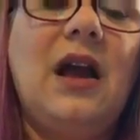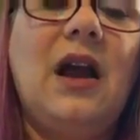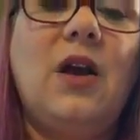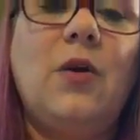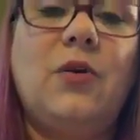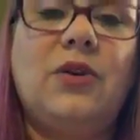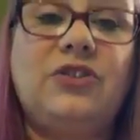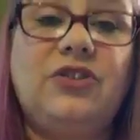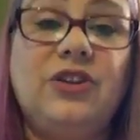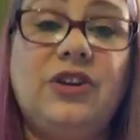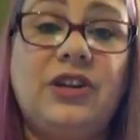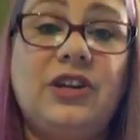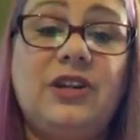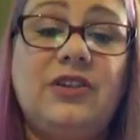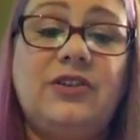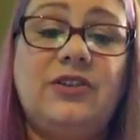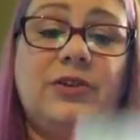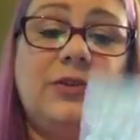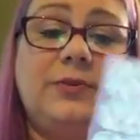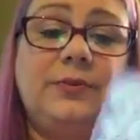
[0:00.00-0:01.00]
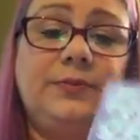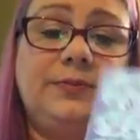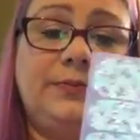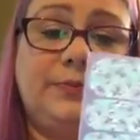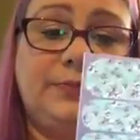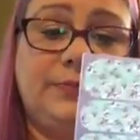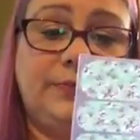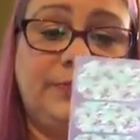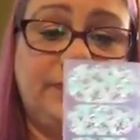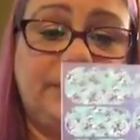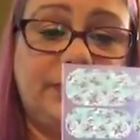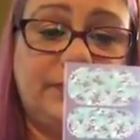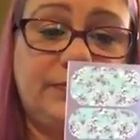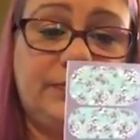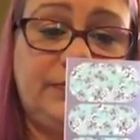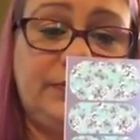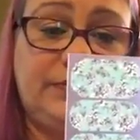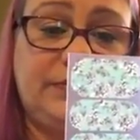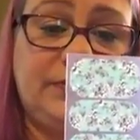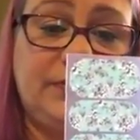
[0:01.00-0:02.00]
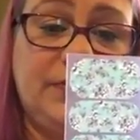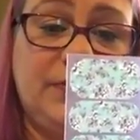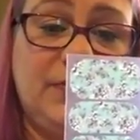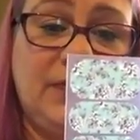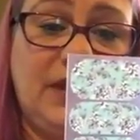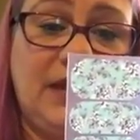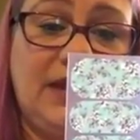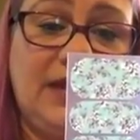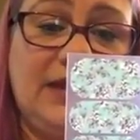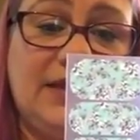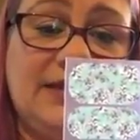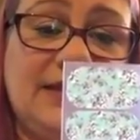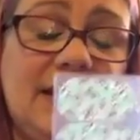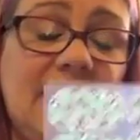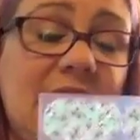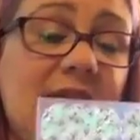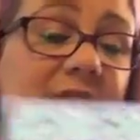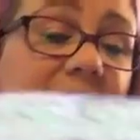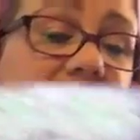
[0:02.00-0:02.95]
What you're going to do is take,